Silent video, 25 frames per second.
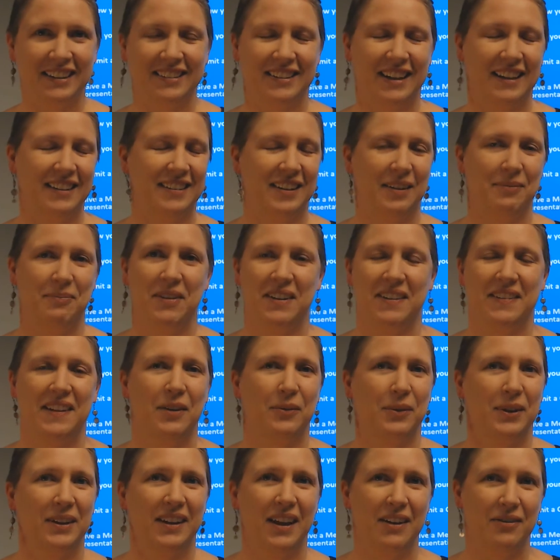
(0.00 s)
That's something that
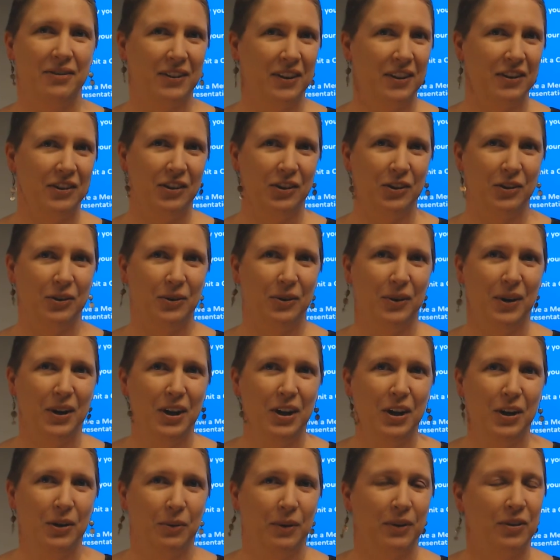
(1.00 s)
we love to do
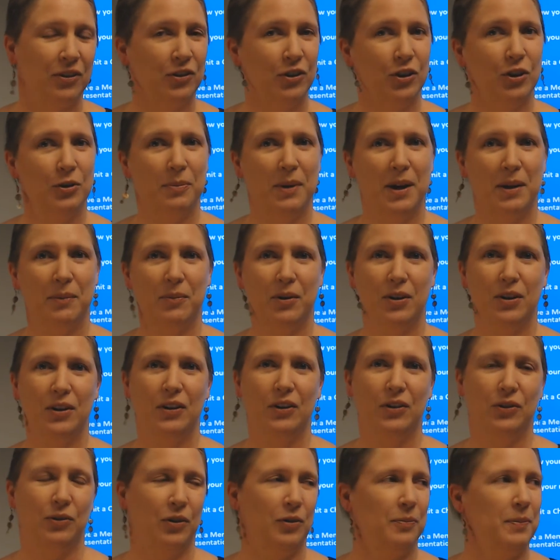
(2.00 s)
with new
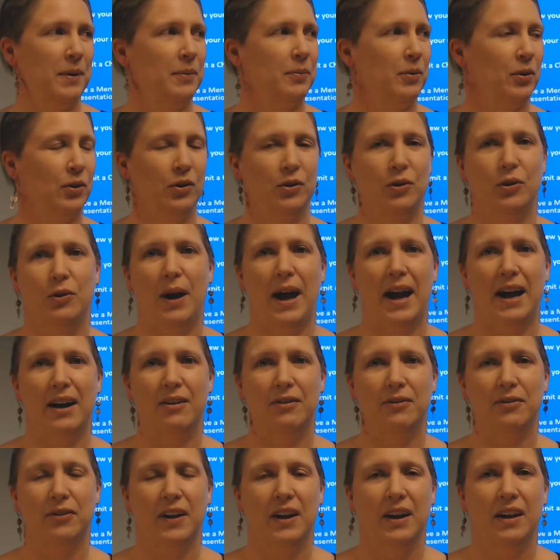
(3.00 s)
members, with people who
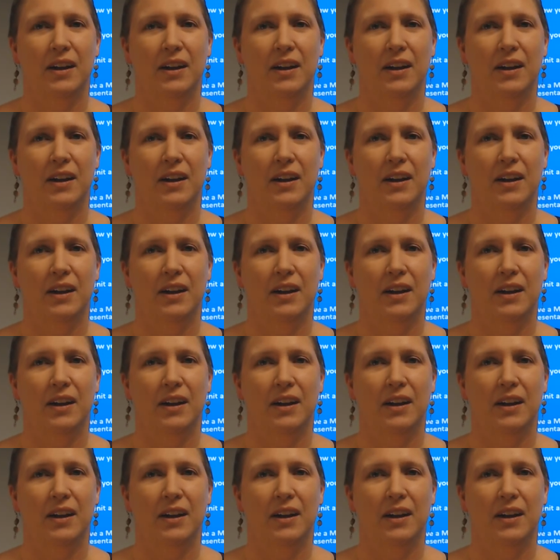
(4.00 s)
have